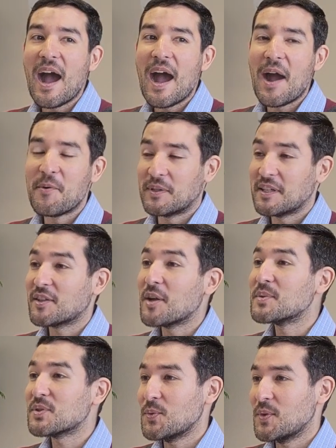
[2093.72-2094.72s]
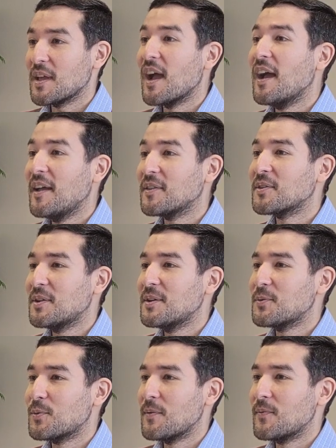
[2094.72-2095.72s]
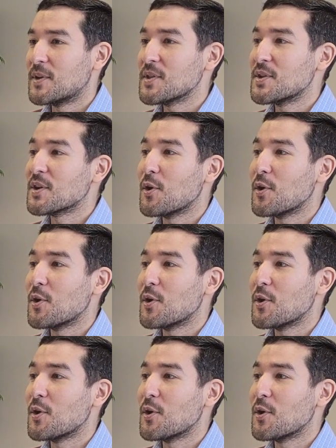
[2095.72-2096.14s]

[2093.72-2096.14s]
And when it comes to the end, when Werther